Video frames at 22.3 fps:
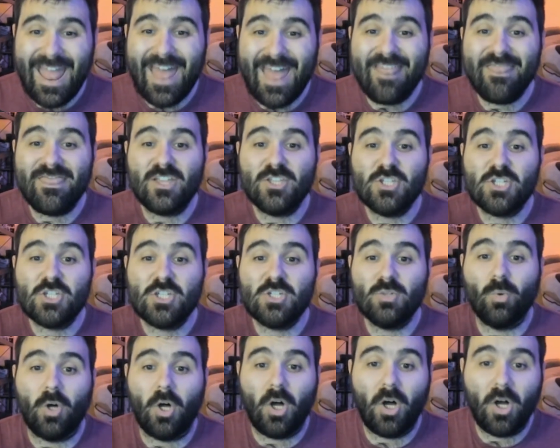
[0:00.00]
and then
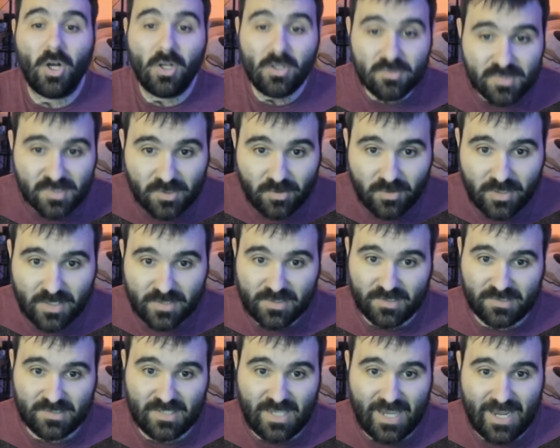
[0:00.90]
she will also get
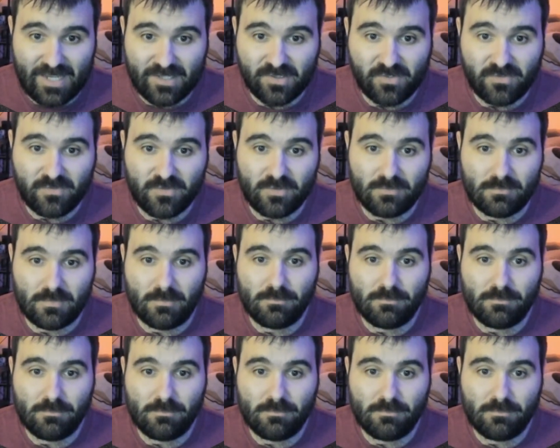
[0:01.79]
the stats from